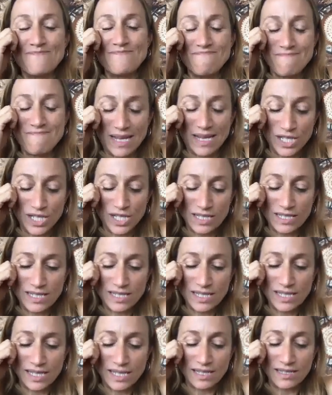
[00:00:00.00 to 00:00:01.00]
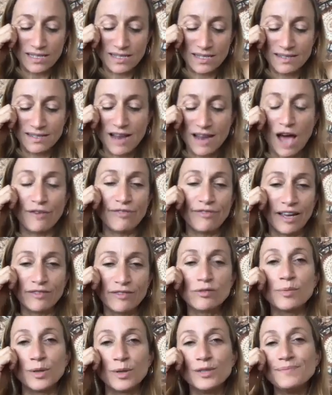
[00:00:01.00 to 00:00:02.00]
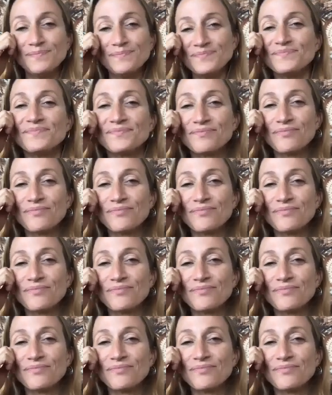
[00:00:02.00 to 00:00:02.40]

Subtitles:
mentioned, is not favorable